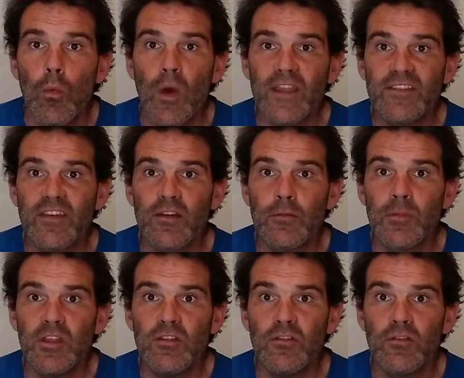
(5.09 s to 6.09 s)
White
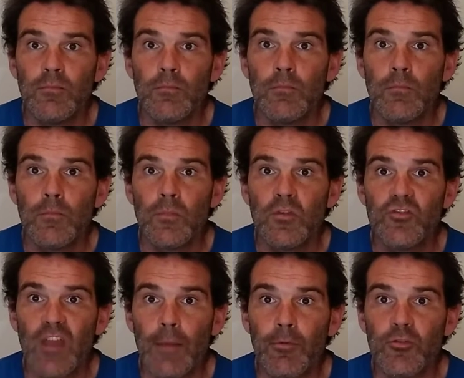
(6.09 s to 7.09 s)
Settlement
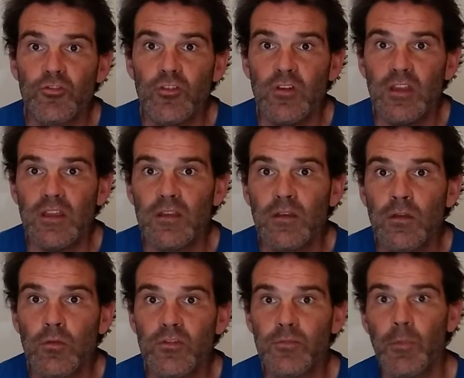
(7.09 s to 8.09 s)
Chapel shooting
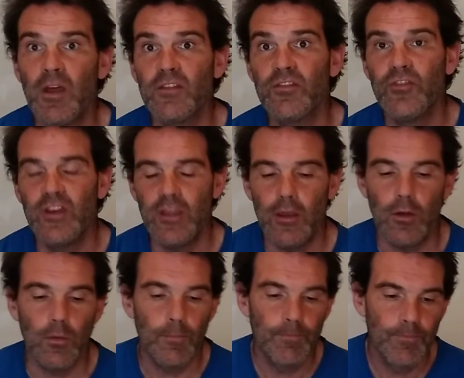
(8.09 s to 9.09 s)
response
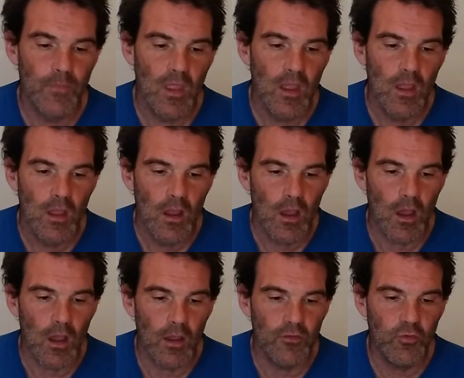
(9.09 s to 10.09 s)
video.
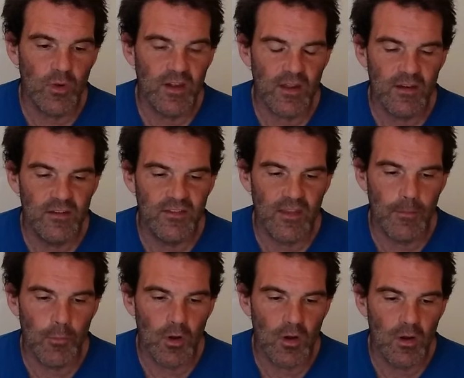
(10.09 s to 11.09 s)
On 29
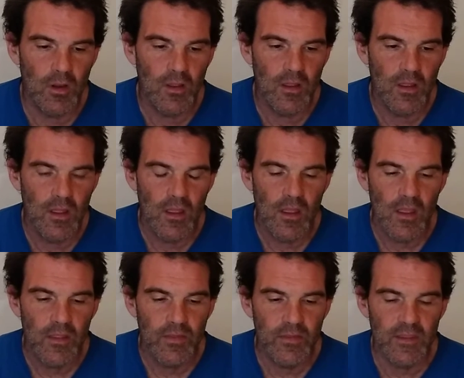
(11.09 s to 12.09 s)
December,
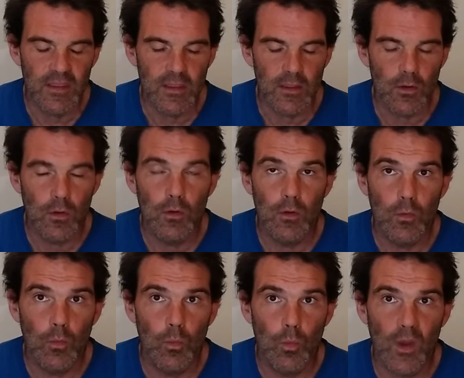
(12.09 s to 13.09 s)
the
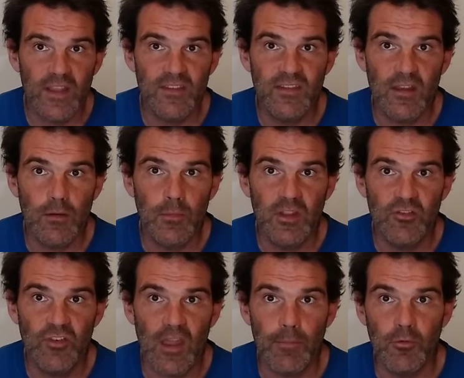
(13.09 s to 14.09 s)
White Settlement
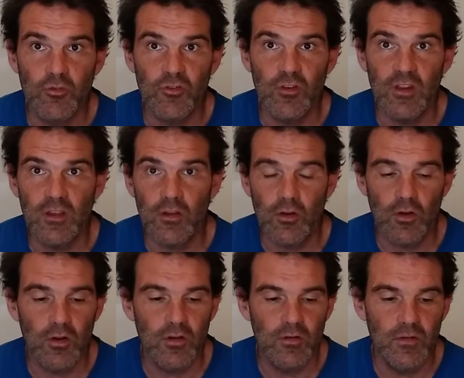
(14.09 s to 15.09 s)
Chapel shooting
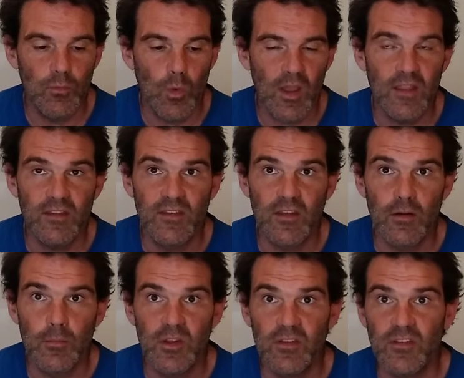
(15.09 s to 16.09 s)
occurred. White
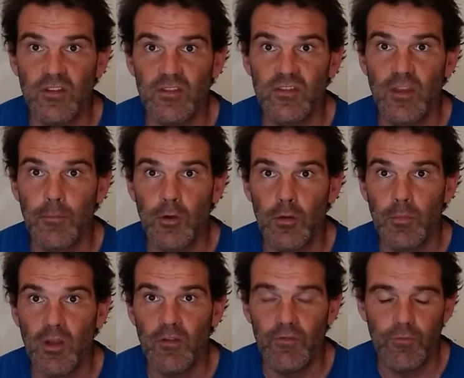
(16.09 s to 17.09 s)
Settlement is a suburb
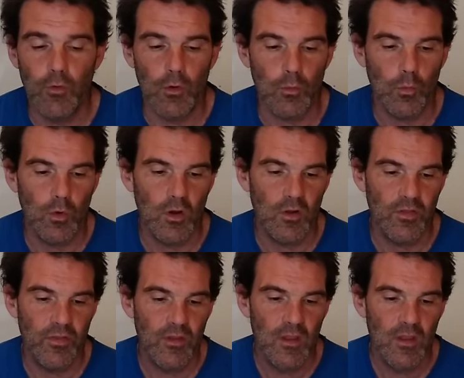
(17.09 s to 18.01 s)
of Fort Worth.